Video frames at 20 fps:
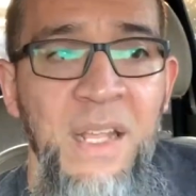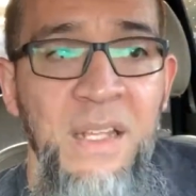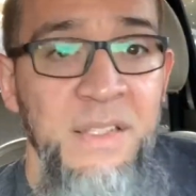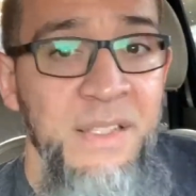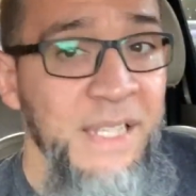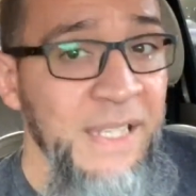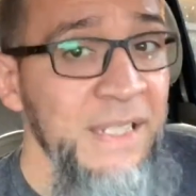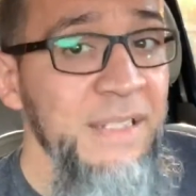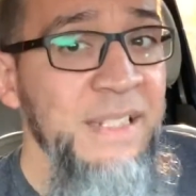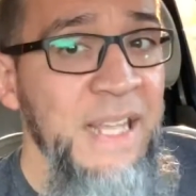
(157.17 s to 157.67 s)

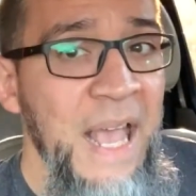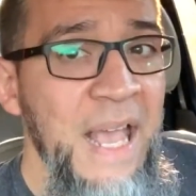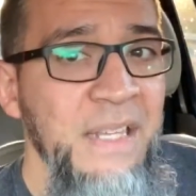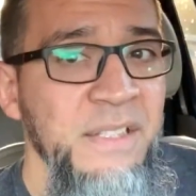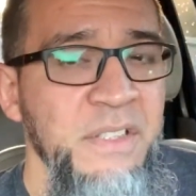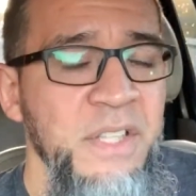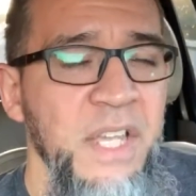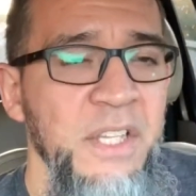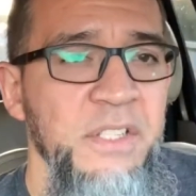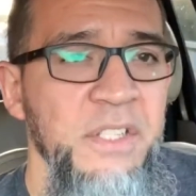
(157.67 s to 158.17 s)
This gas
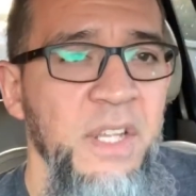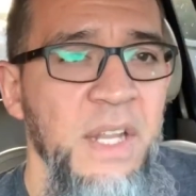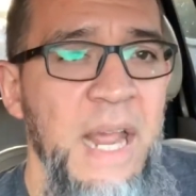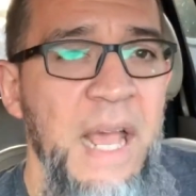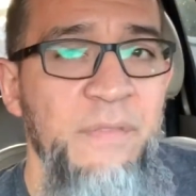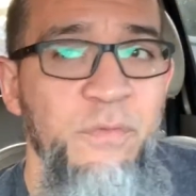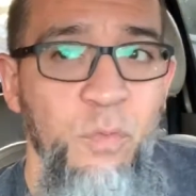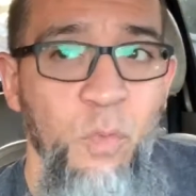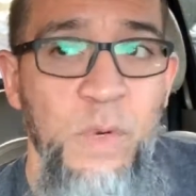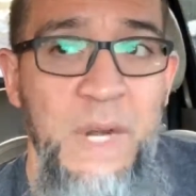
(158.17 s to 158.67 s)
station,
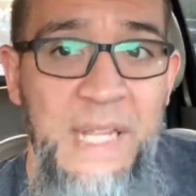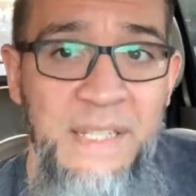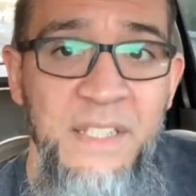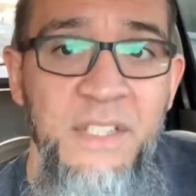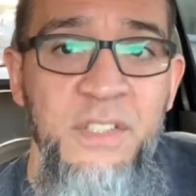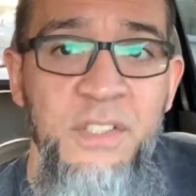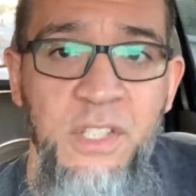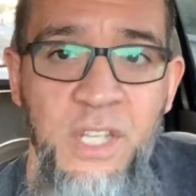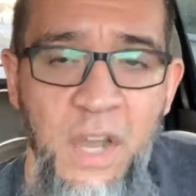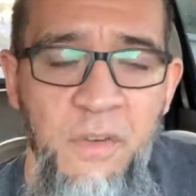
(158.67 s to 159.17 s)
when I
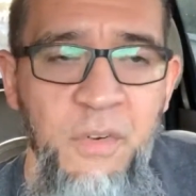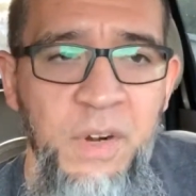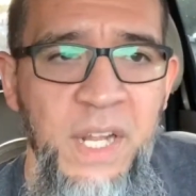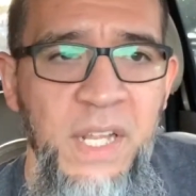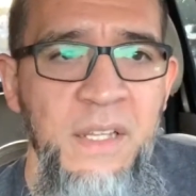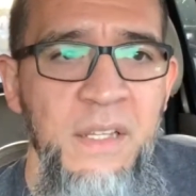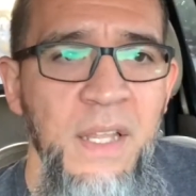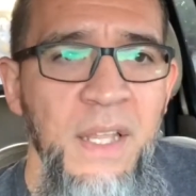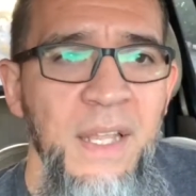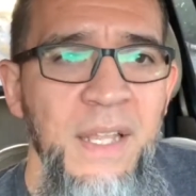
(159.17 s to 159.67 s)
discovered it,